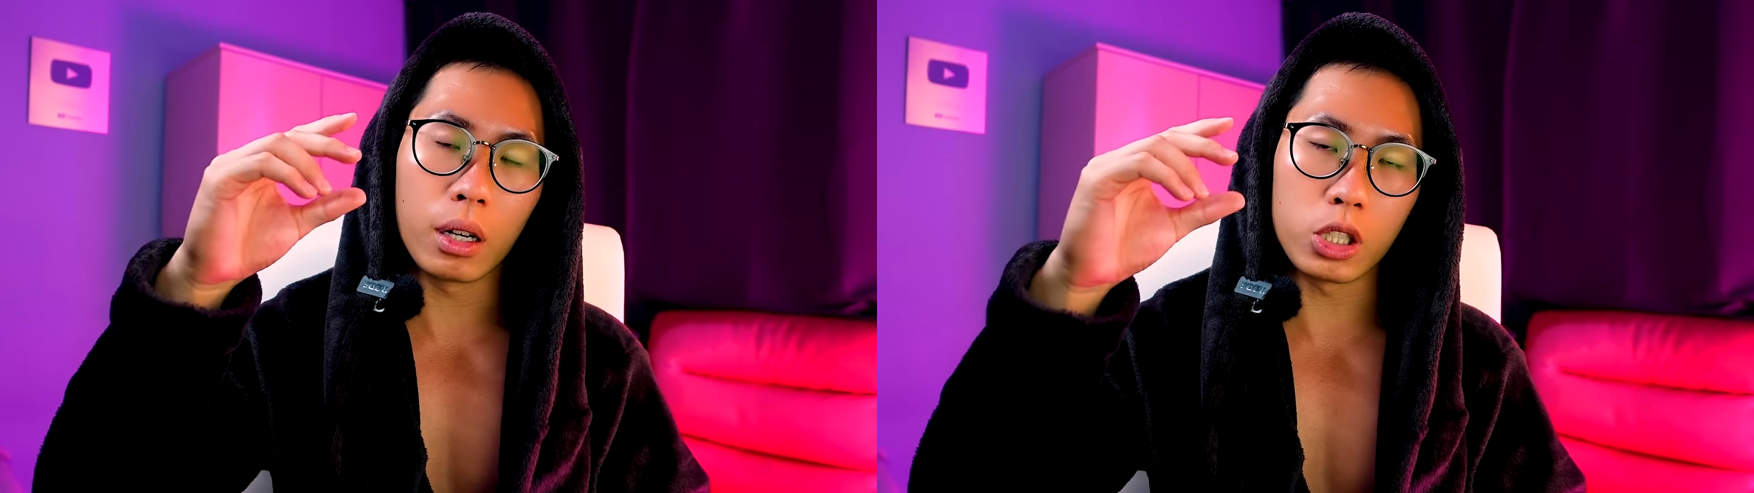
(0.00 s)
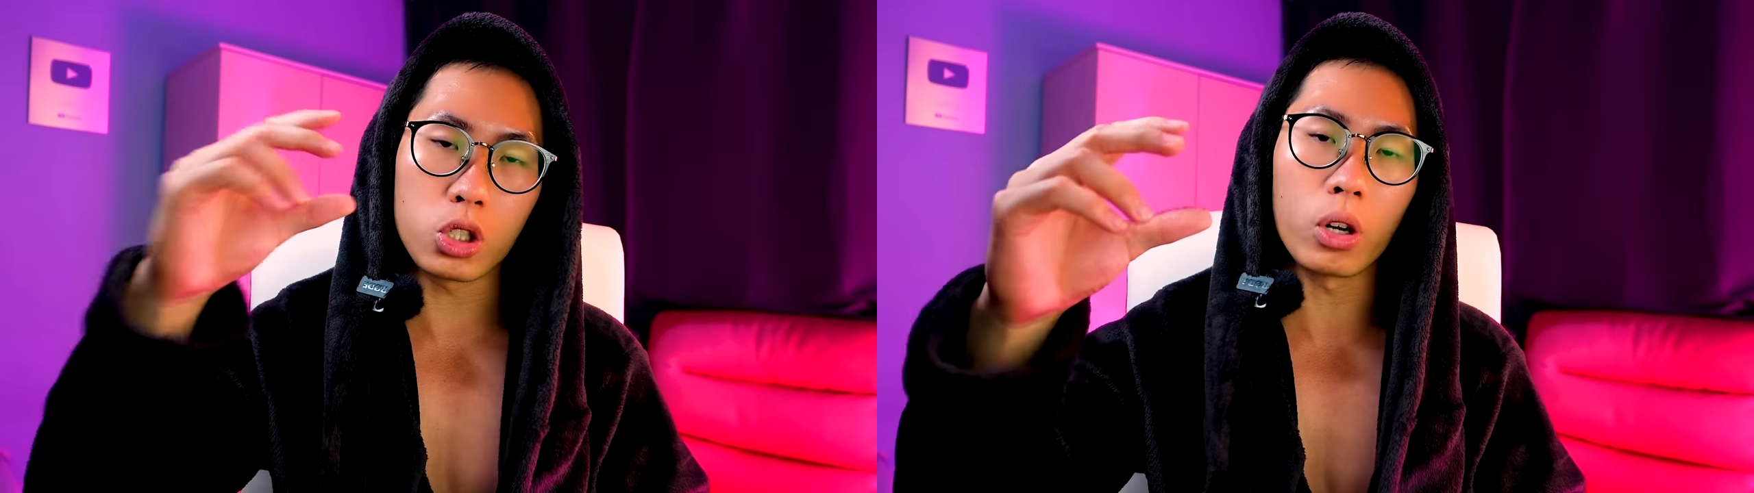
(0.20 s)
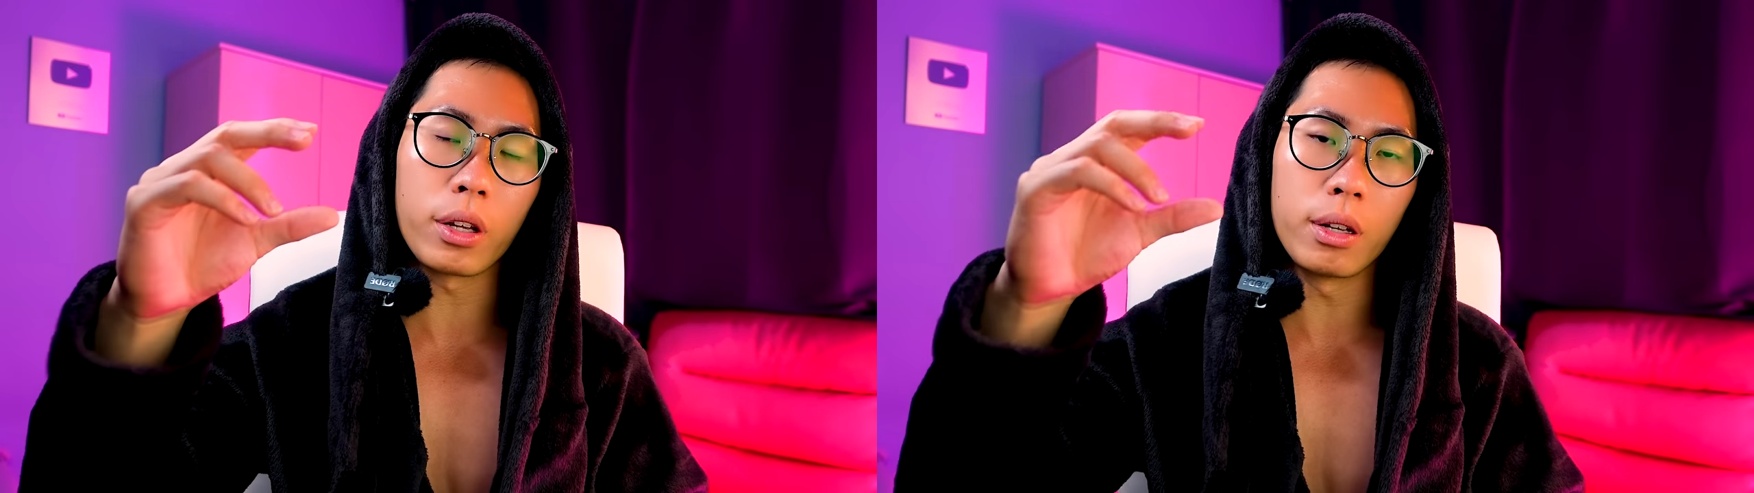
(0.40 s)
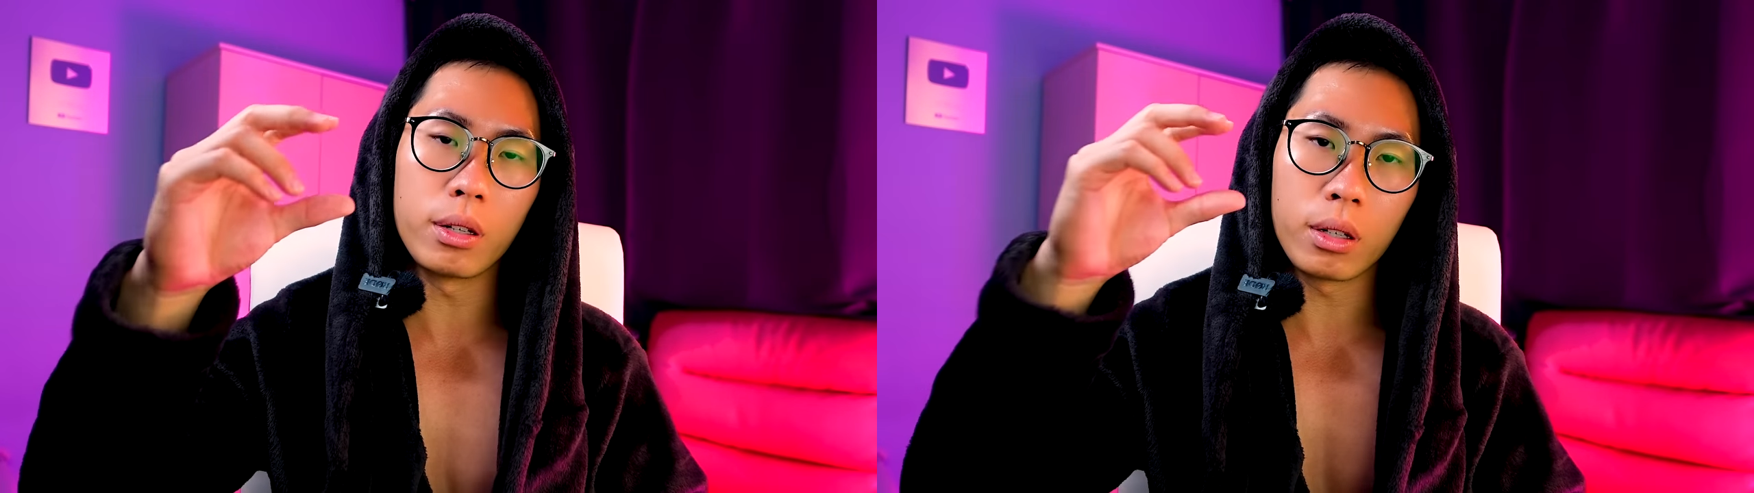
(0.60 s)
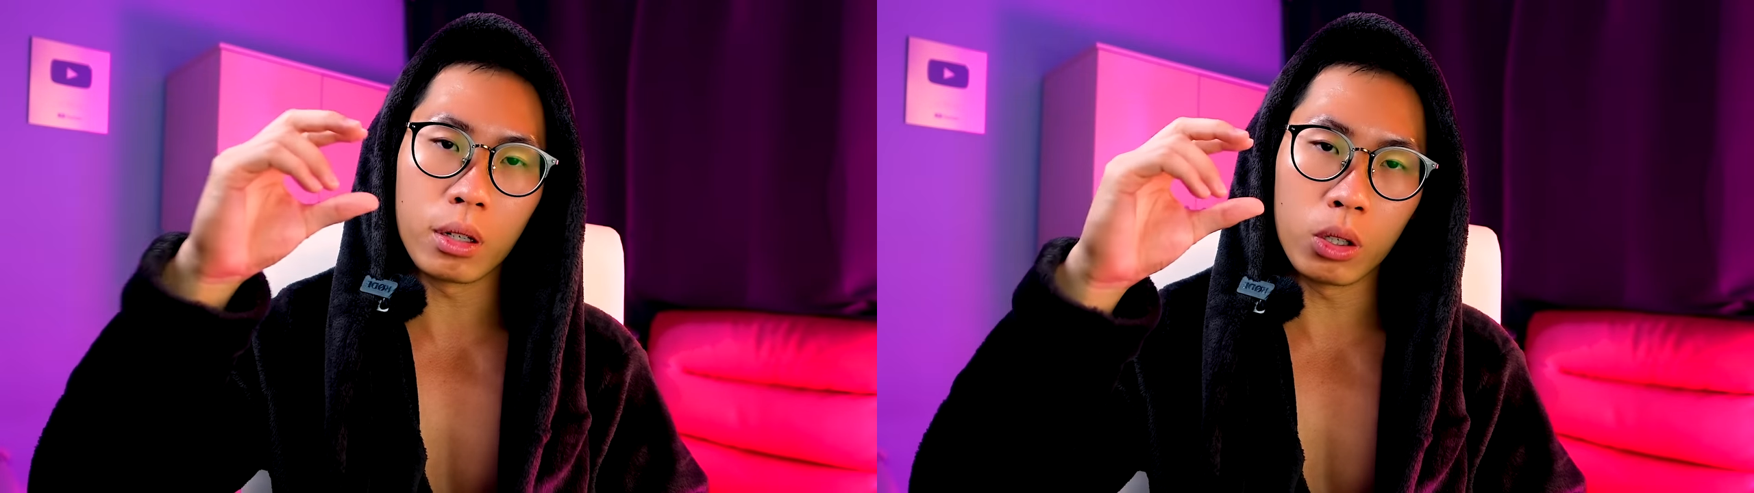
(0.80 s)
a solid
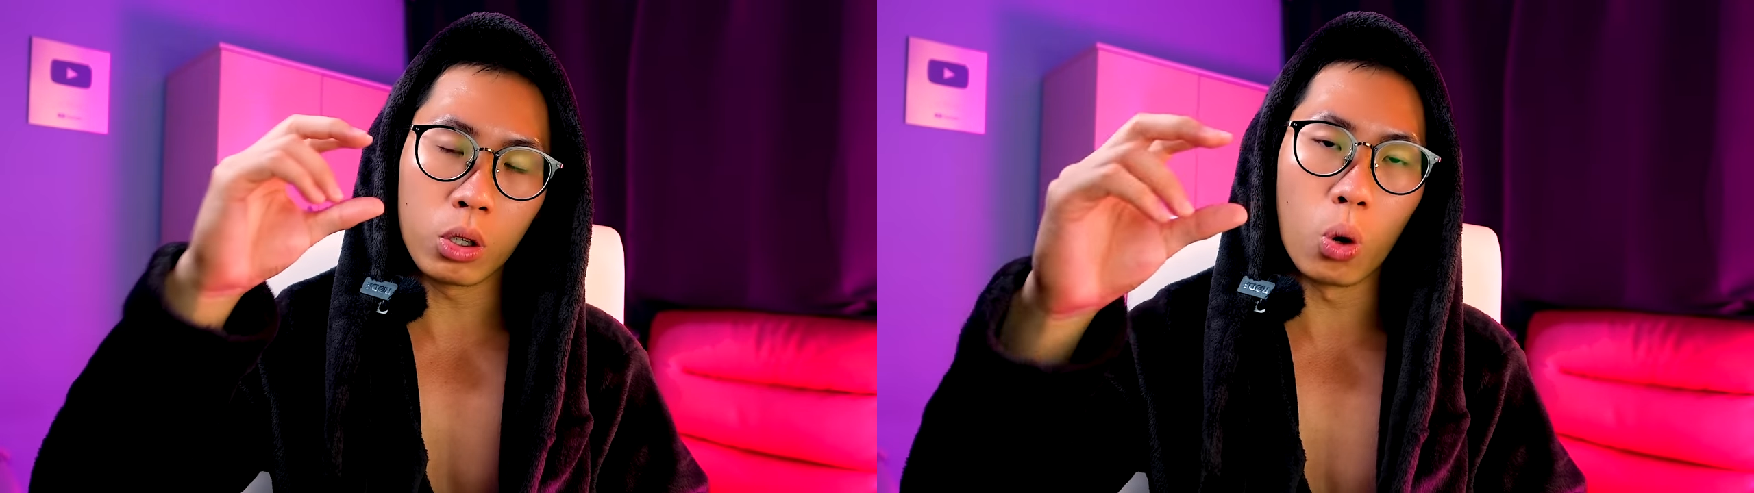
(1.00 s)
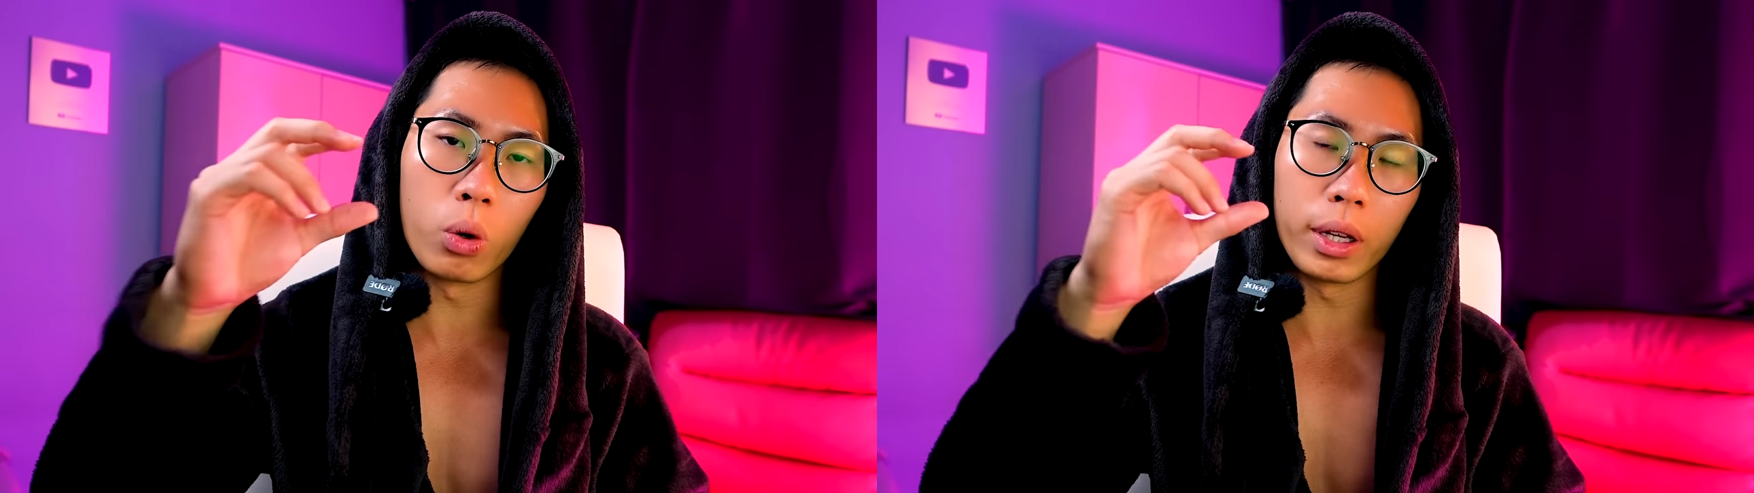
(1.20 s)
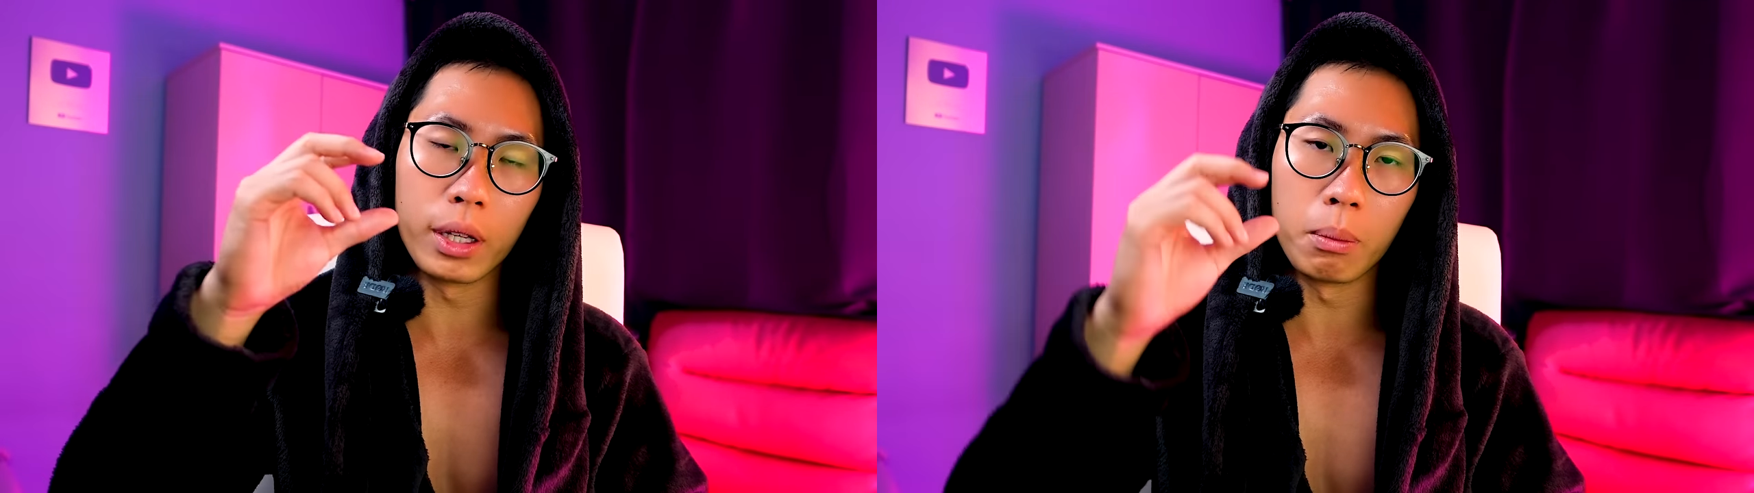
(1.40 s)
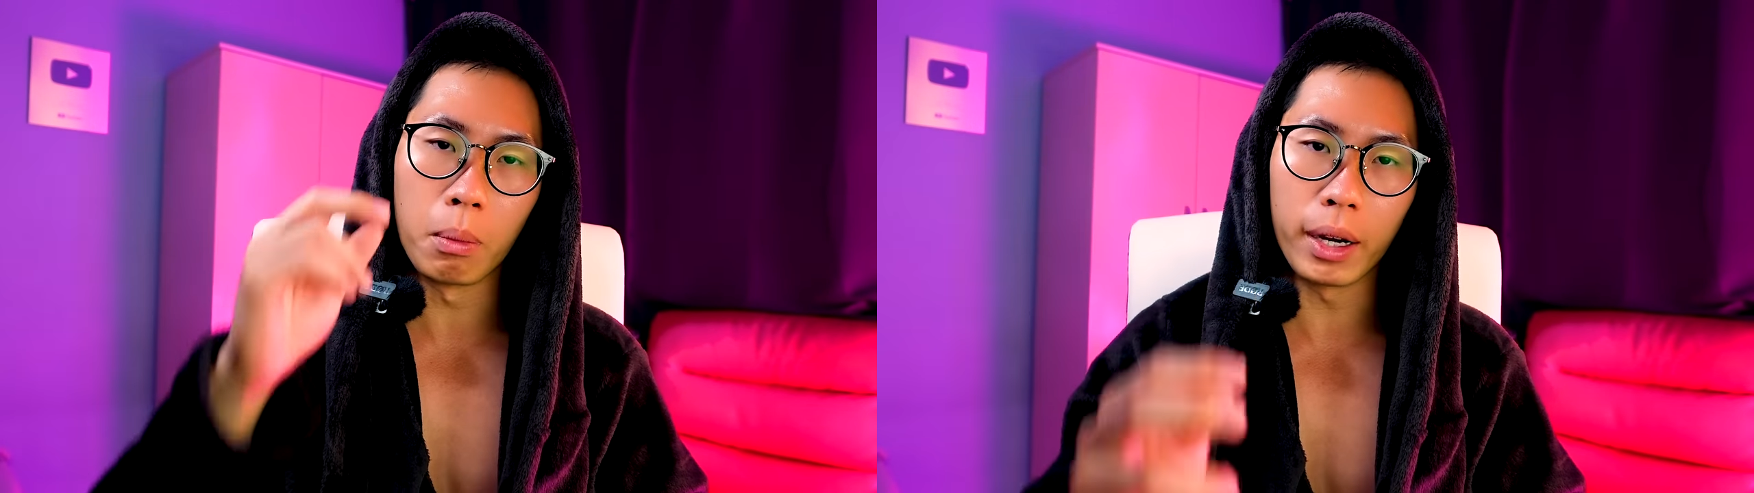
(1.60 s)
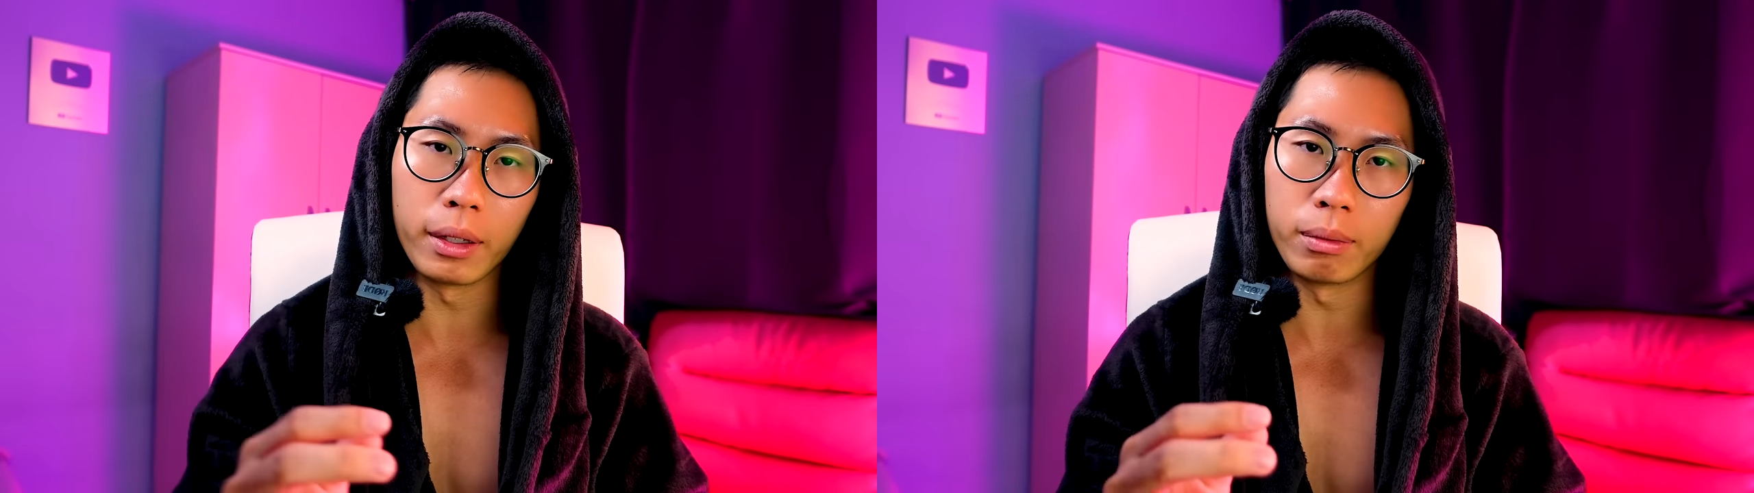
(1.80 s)
goal in
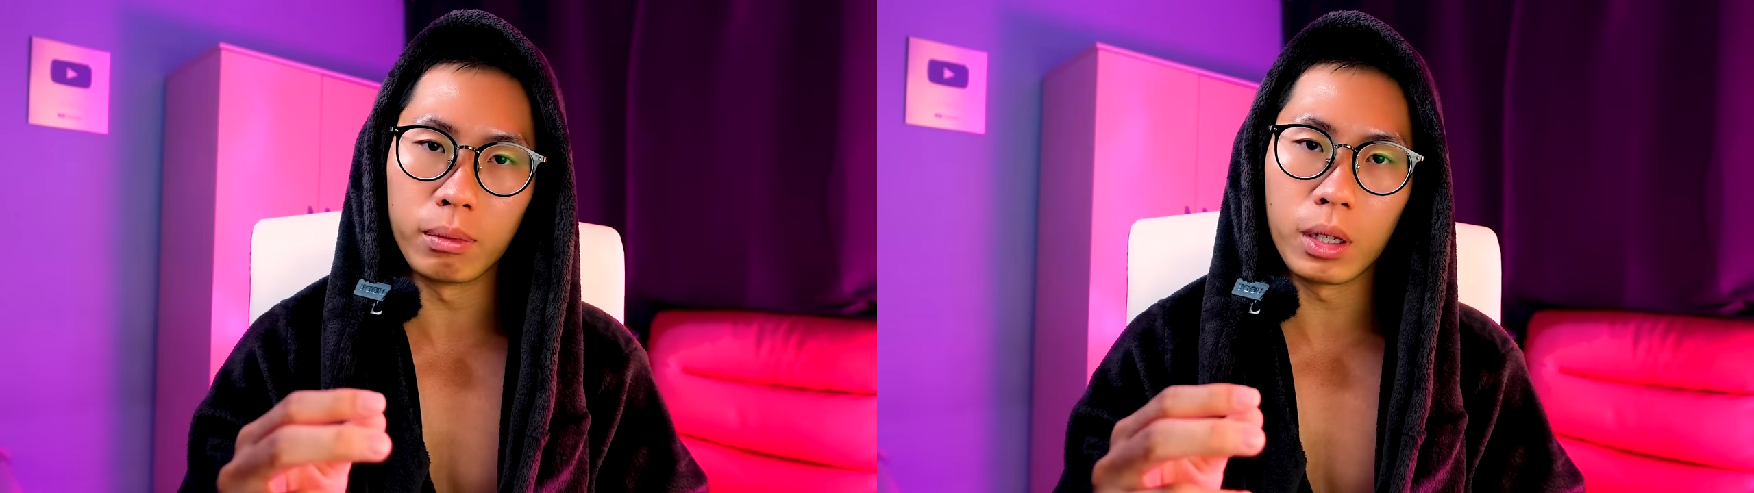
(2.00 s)
mind.